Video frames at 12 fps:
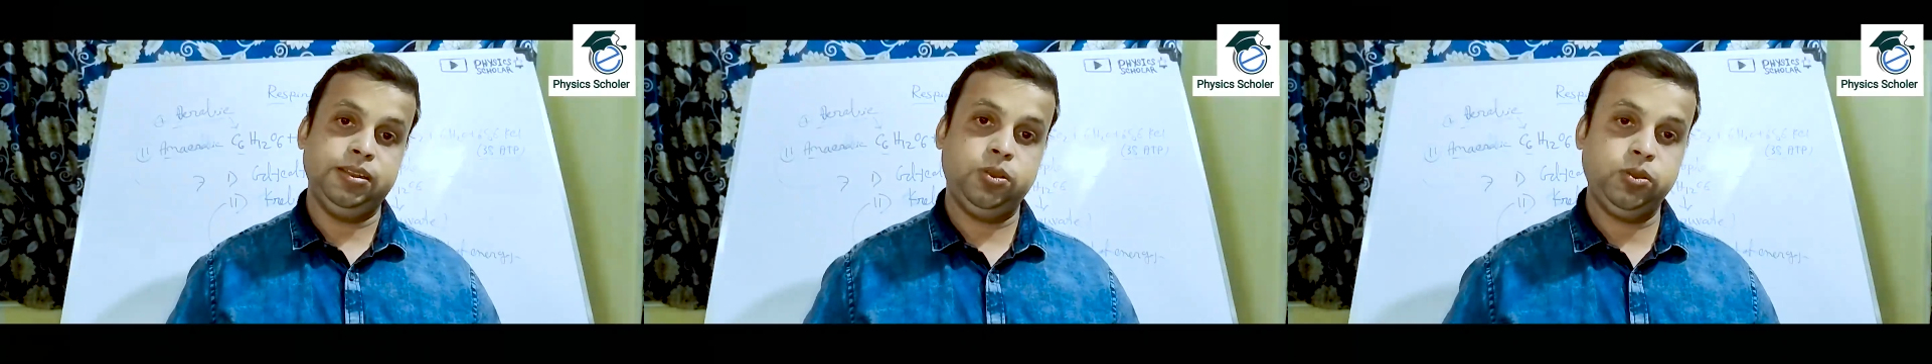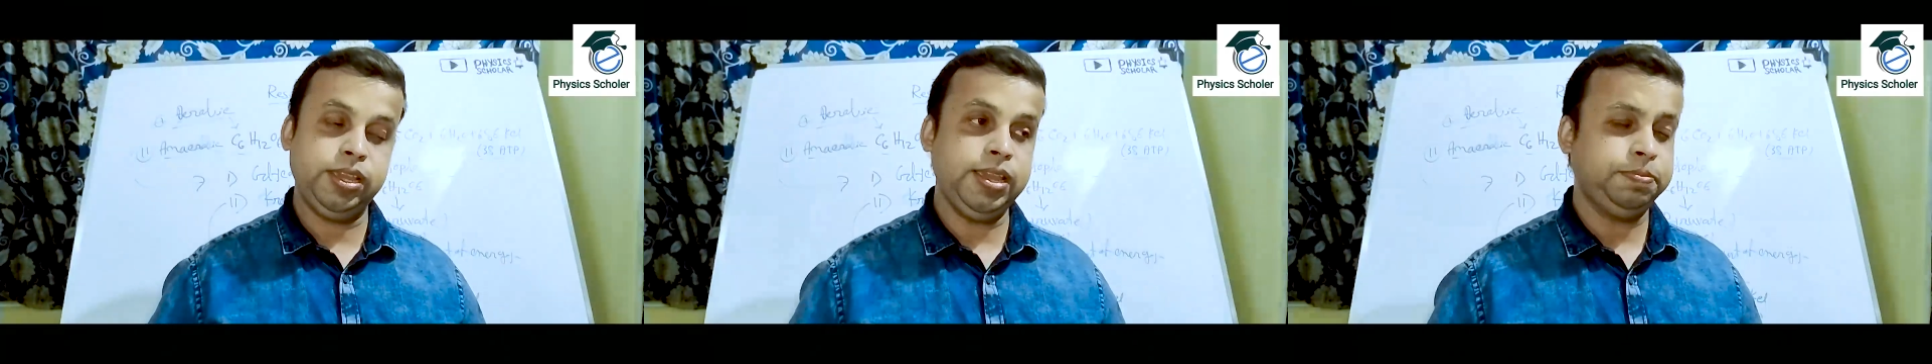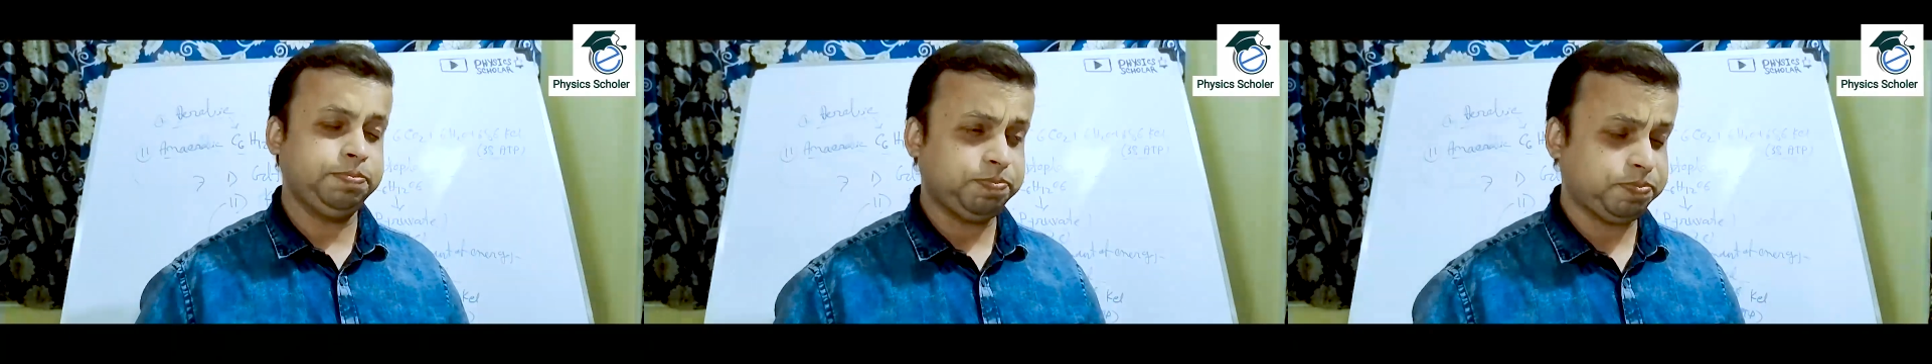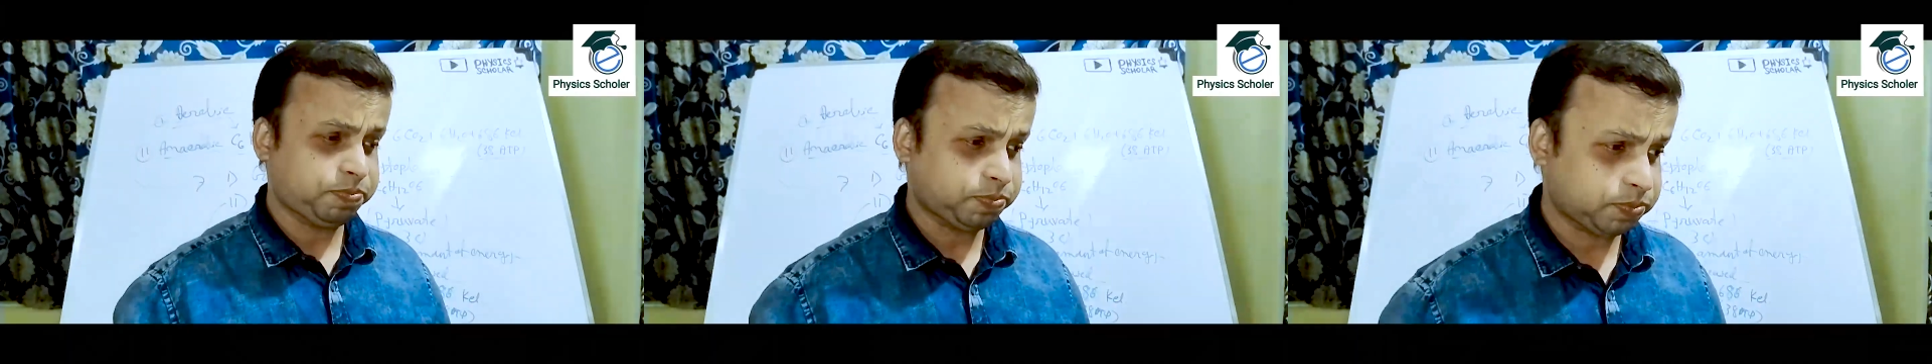Okay.
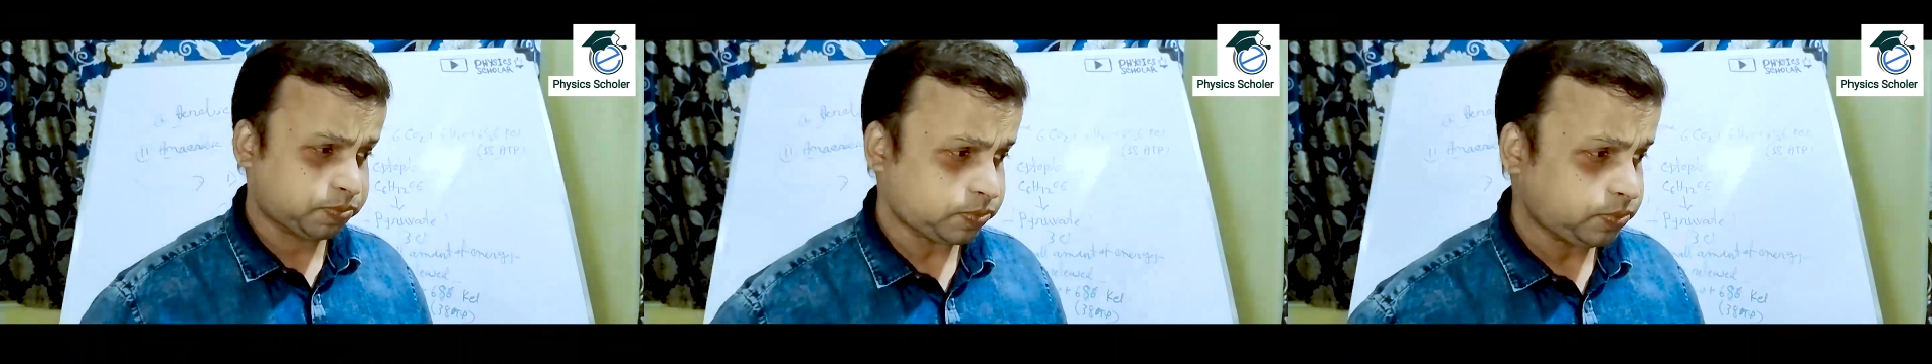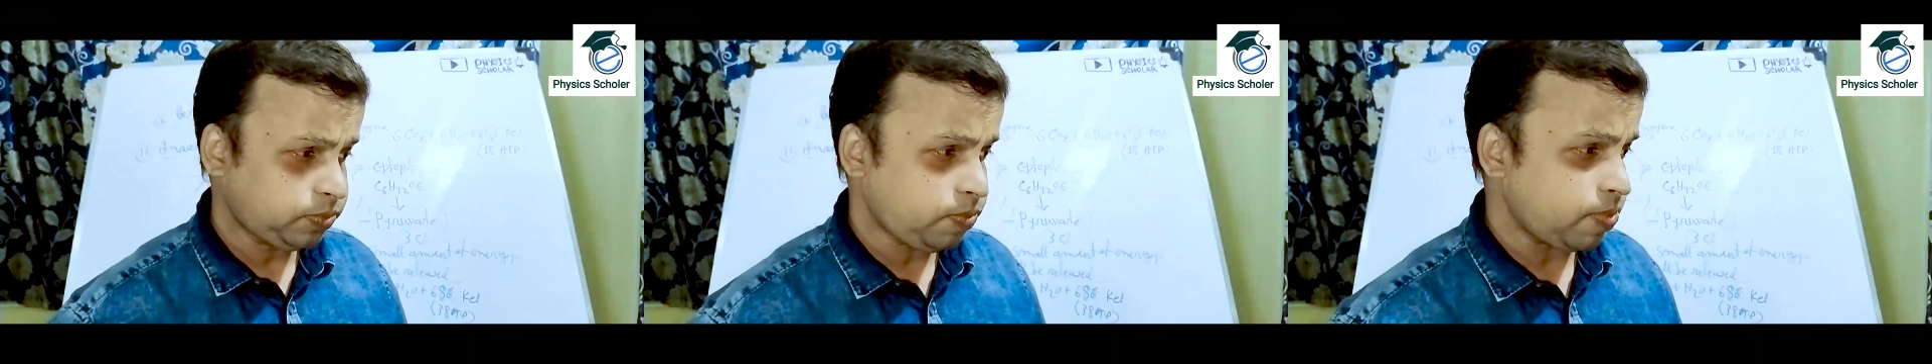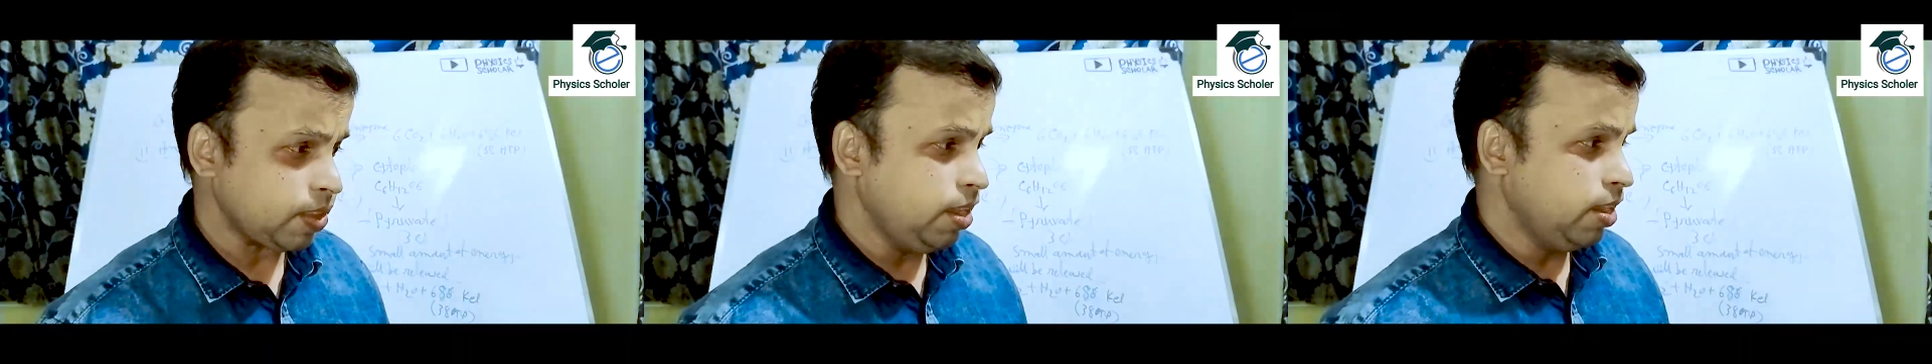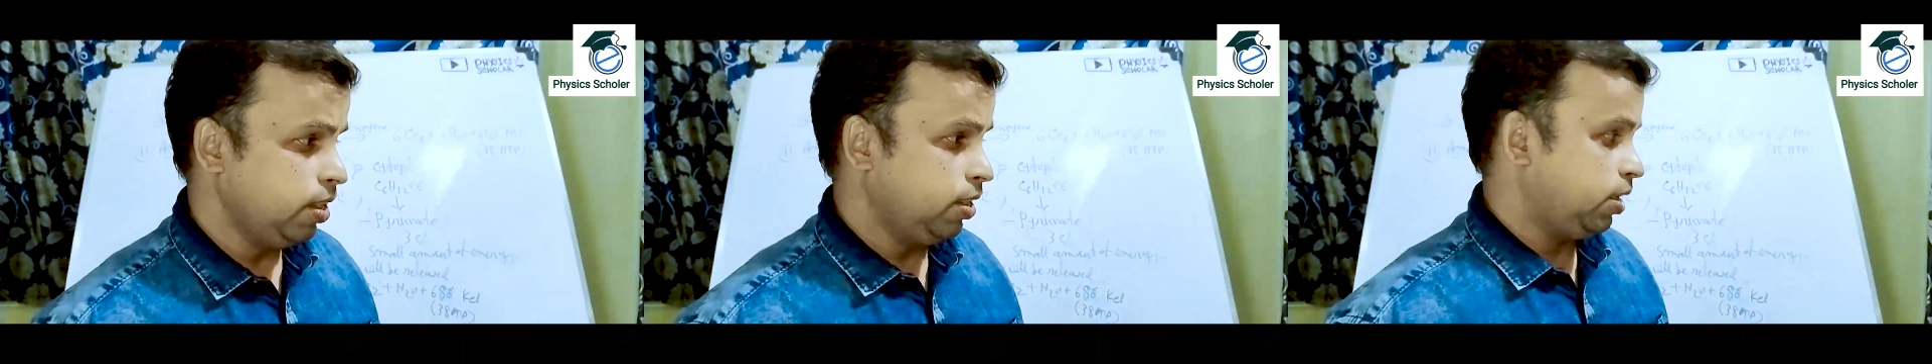
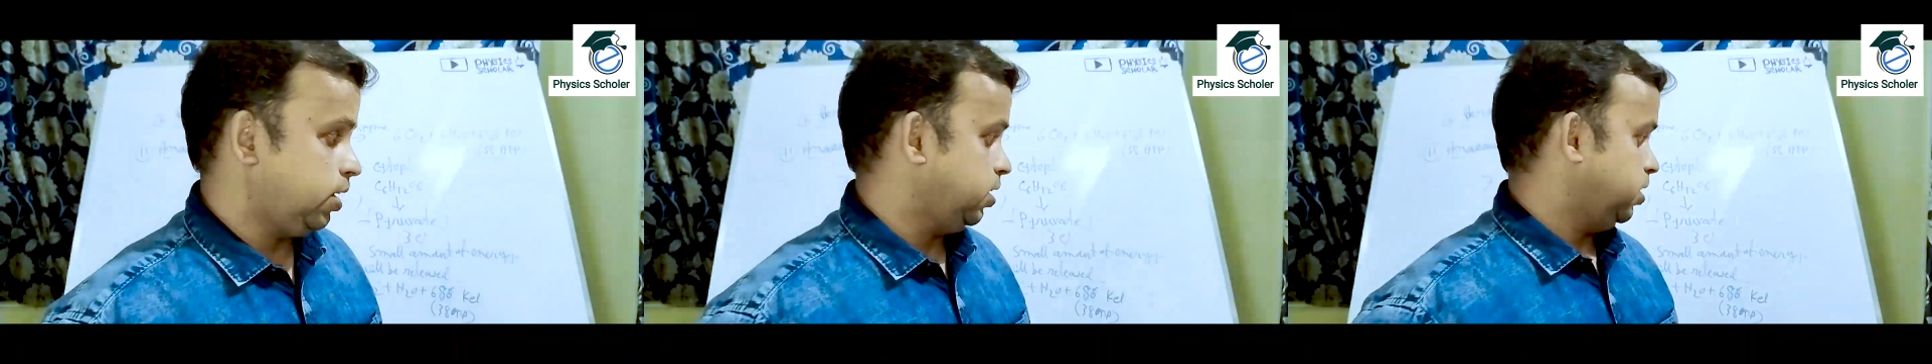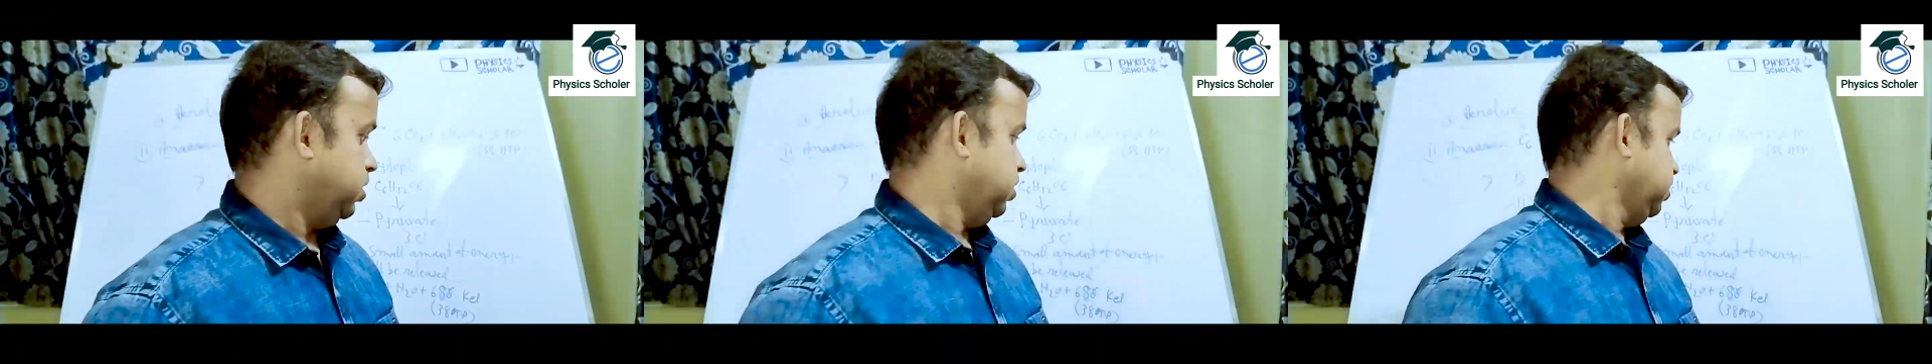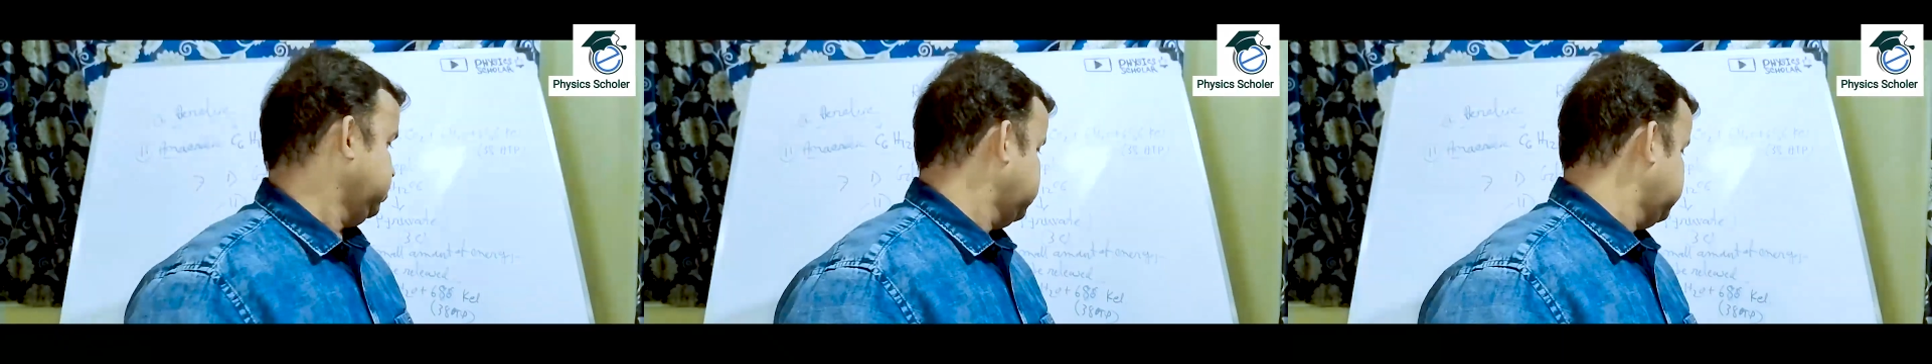So